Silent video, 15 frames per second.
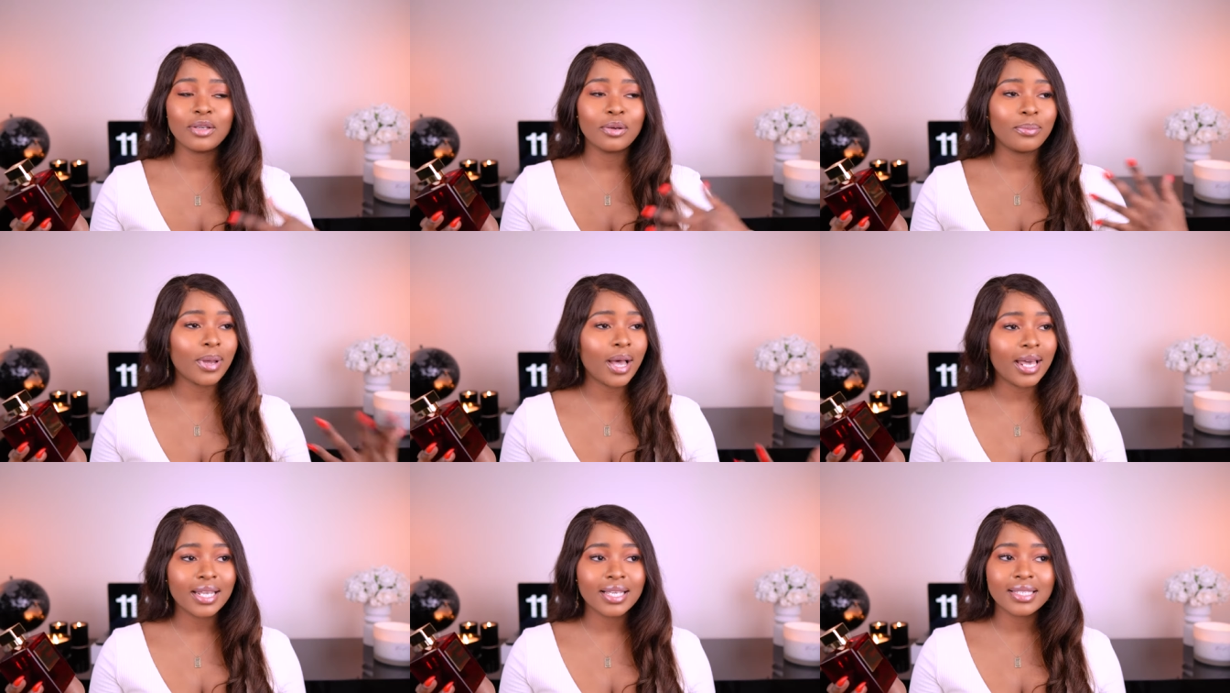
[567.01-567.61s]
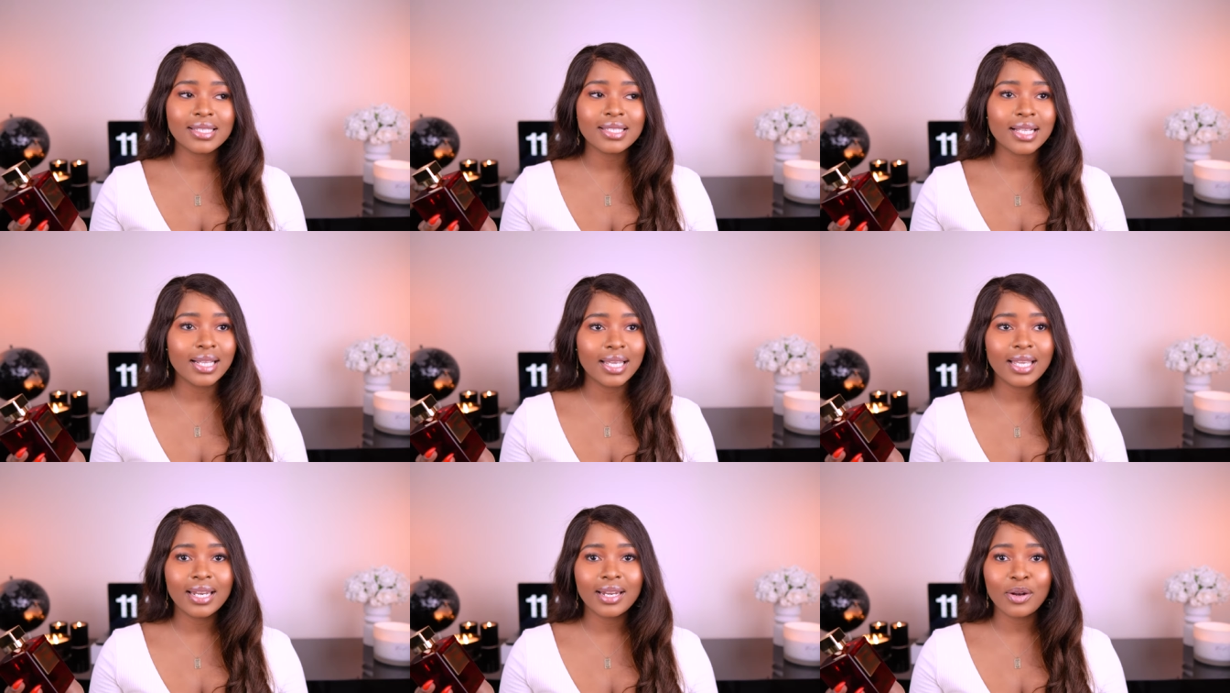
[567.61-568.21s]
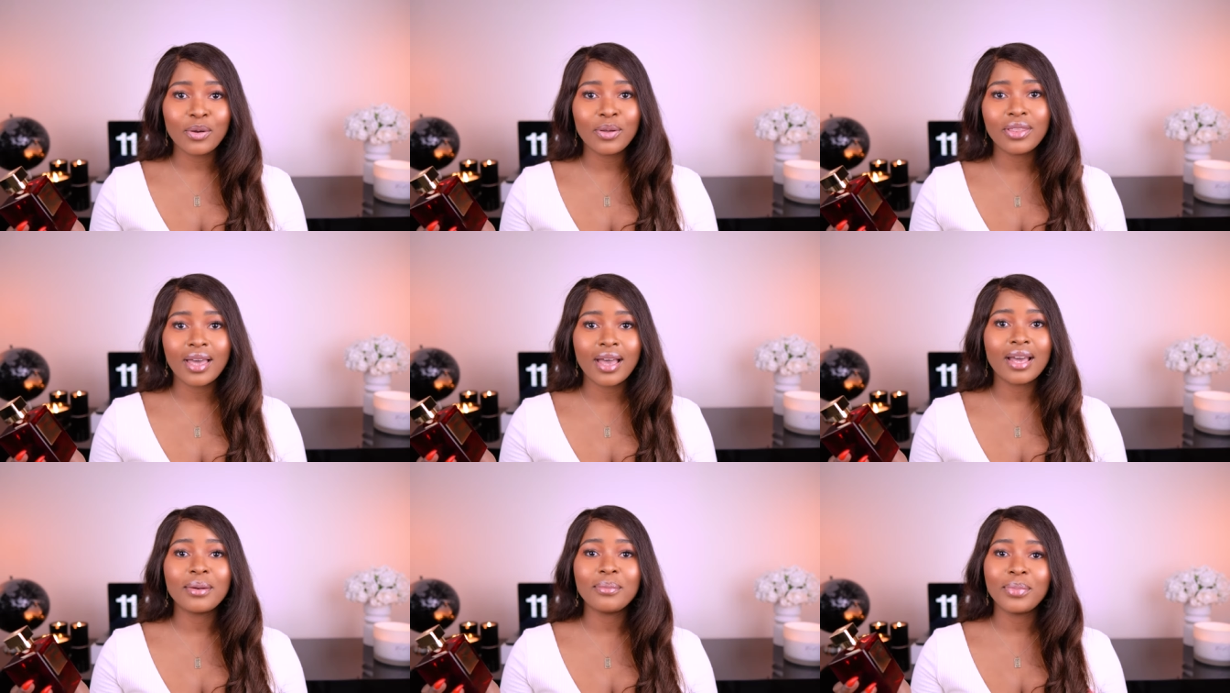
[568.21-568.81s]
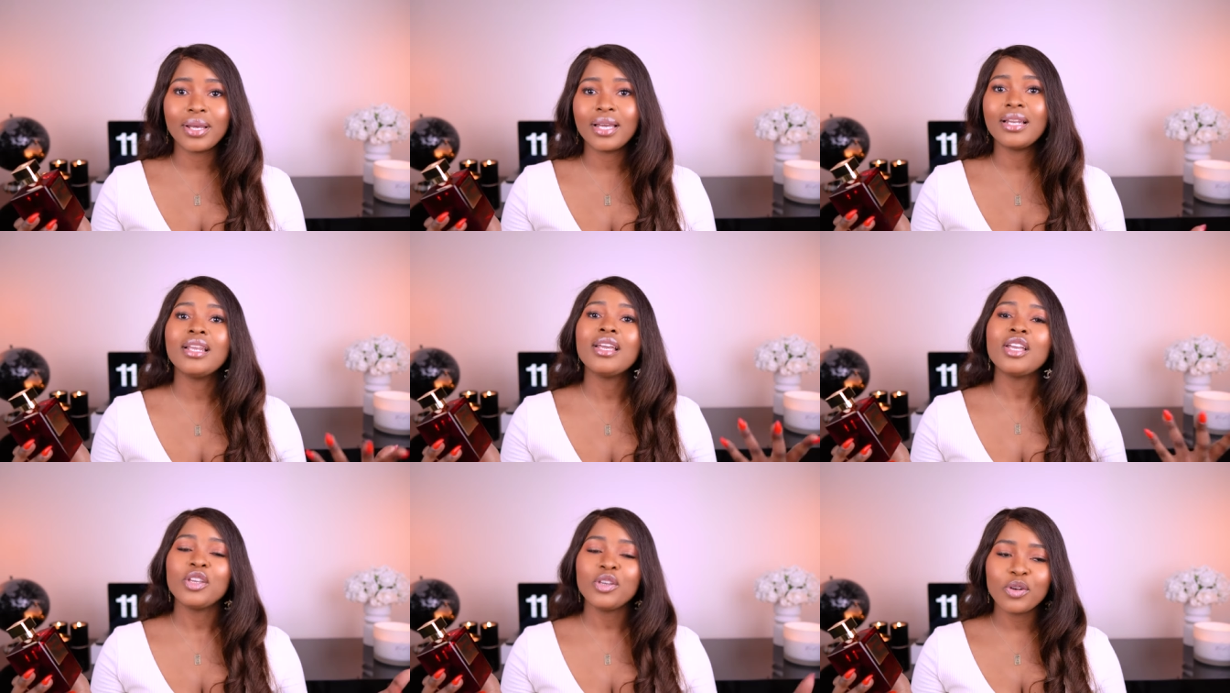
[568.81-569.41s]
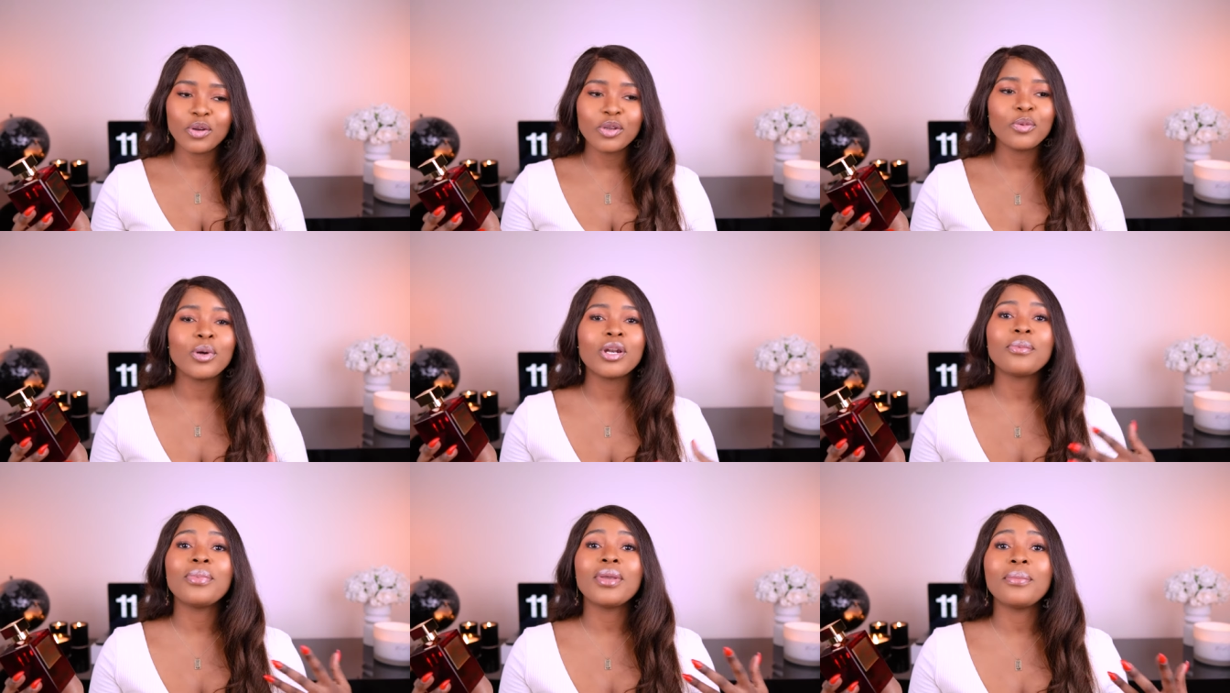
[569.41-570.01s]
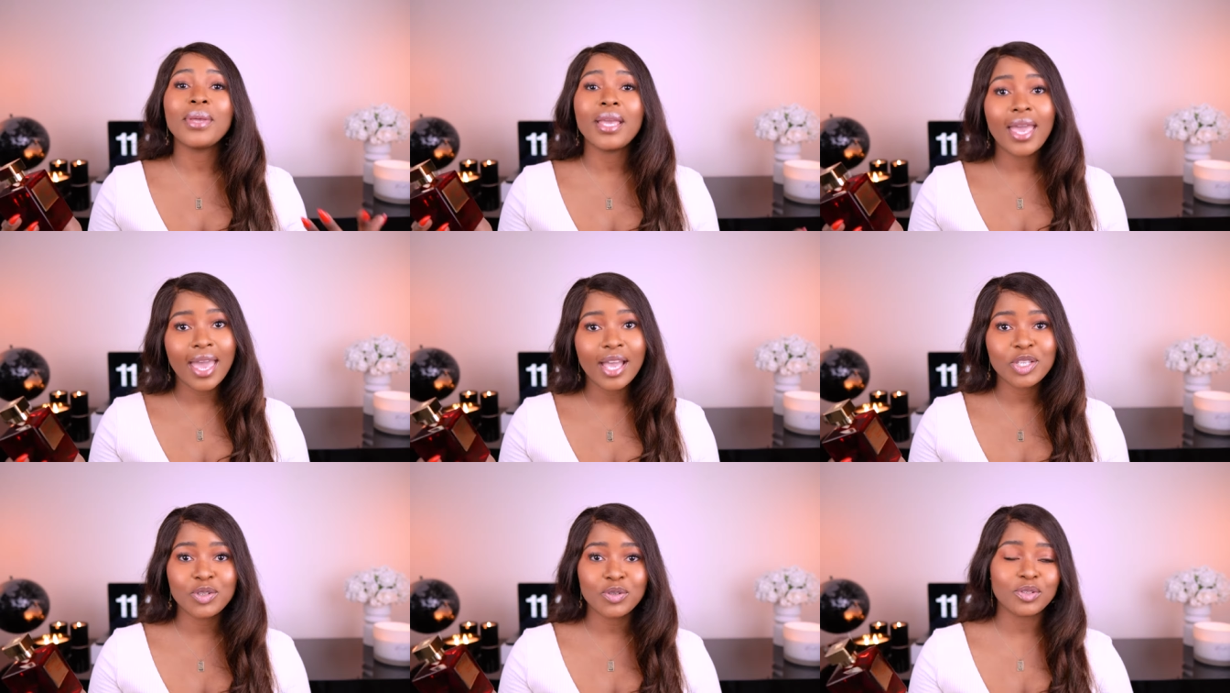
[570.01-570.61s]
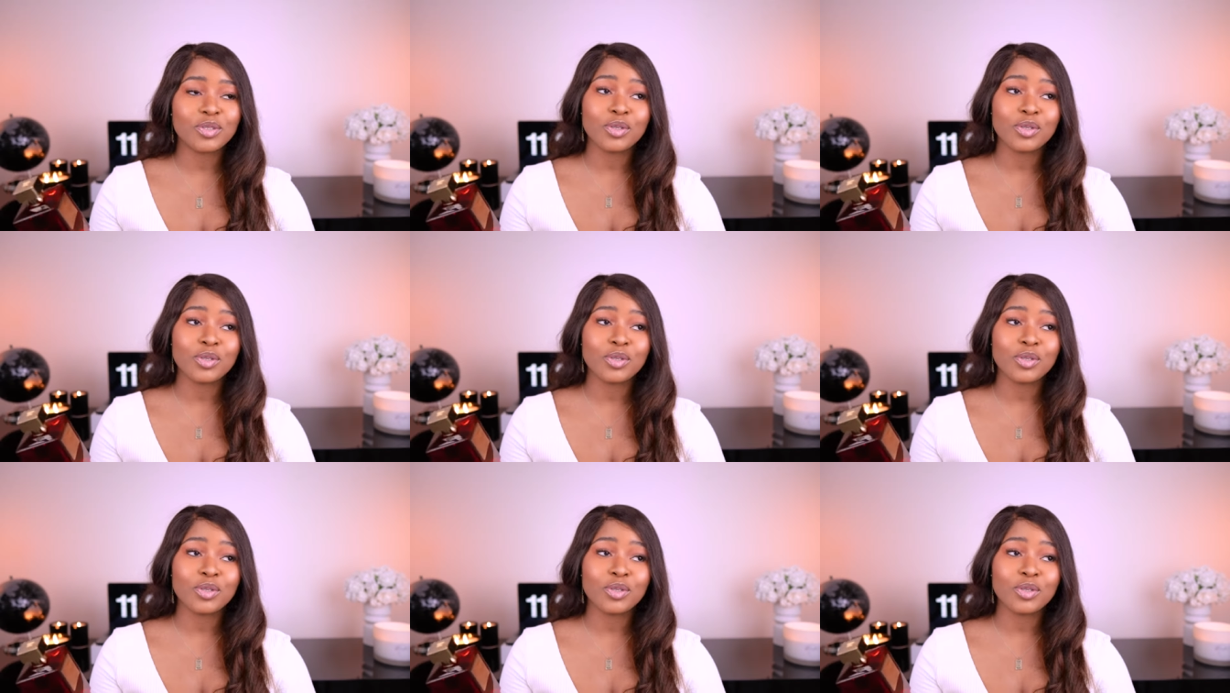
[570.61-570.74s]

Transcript: your body is clean and all that, but you know, you want to be a bit extra.